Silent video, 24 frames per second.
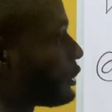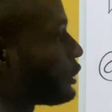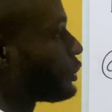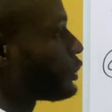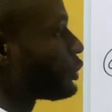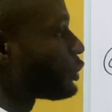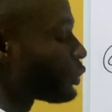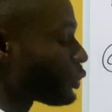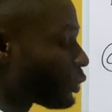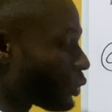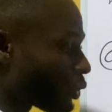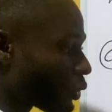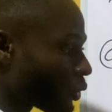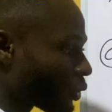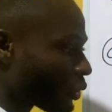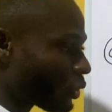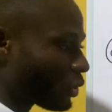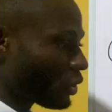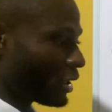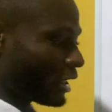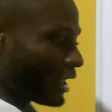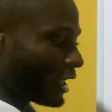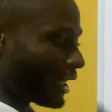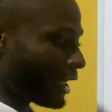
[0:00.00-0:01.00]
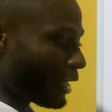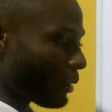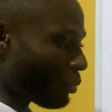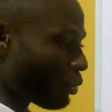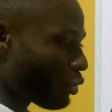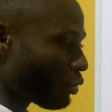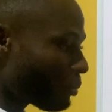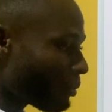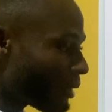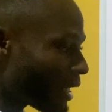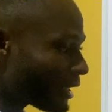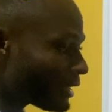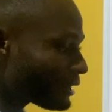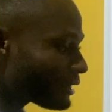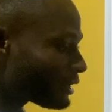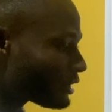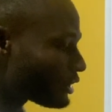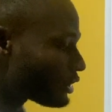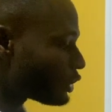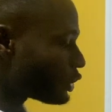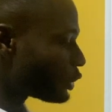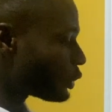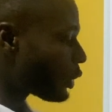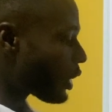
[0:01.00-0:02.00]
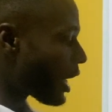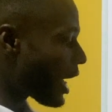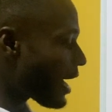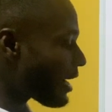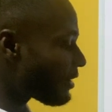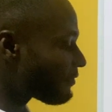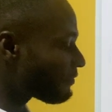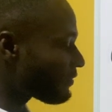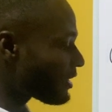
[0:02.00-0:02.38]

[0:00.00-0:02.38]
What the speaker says: So the moment you have